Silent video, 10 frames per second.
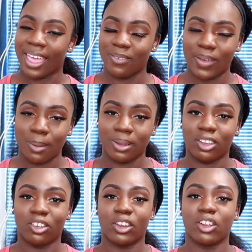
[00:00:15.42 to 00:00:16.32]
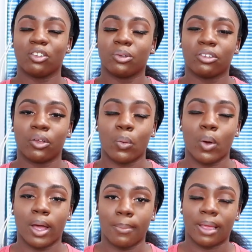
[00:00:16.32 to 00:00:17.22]
hey family it's your girl trish
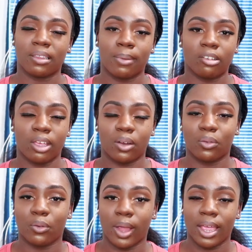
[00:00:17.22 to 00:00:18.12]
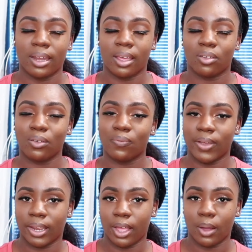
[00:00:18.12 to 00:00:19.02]
welcome back to my channel for another
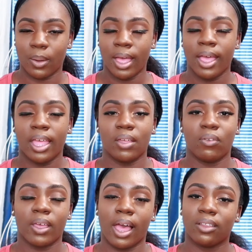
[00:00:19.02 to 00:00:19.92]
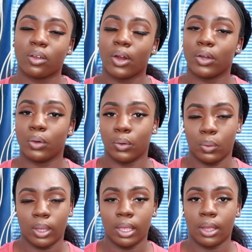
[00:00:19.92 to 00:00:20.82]
video if you guys are
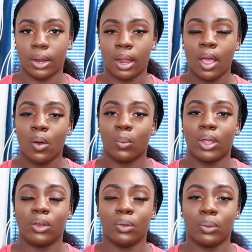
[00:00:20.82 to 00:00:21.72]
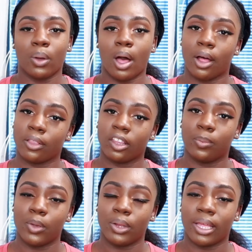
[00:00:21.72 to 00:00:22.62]
new here we do all things
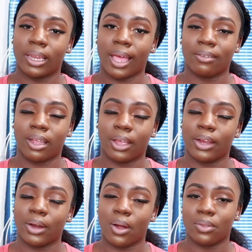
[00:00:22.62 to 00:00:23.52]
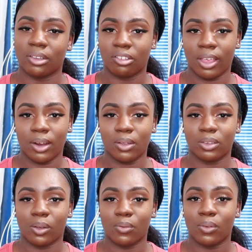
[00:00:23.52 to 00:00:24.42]
beauty and lifestyle here on this channel
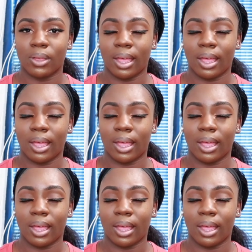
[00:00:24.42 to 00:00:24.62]
so if you